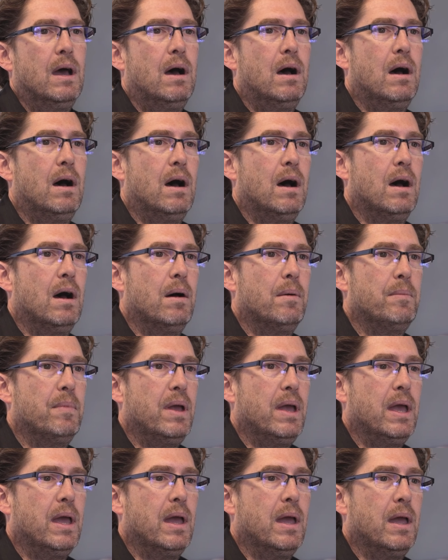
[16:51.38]
um,
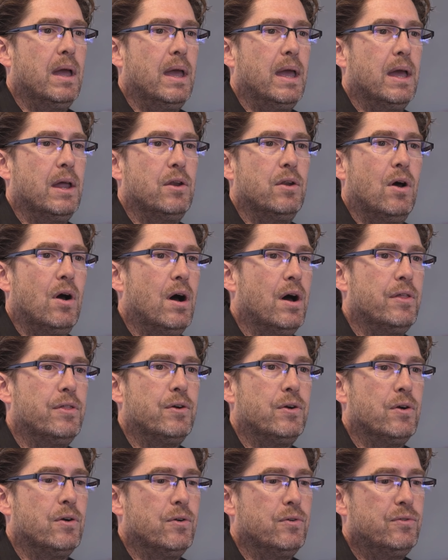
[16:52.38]
and, and,
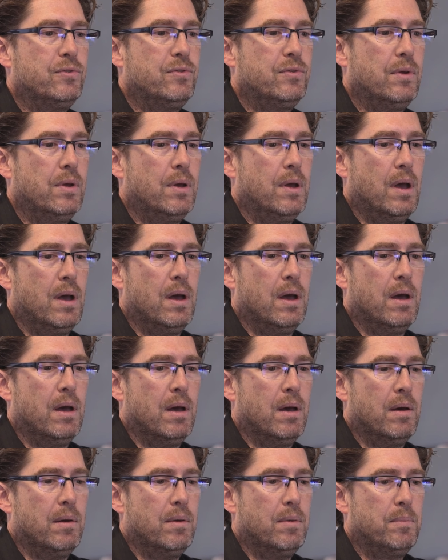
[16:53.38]
others
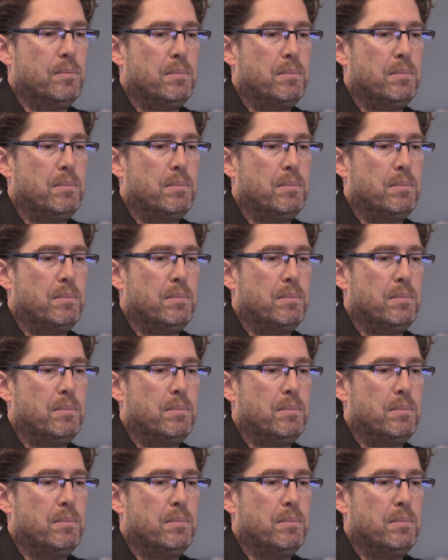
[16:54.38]
uh,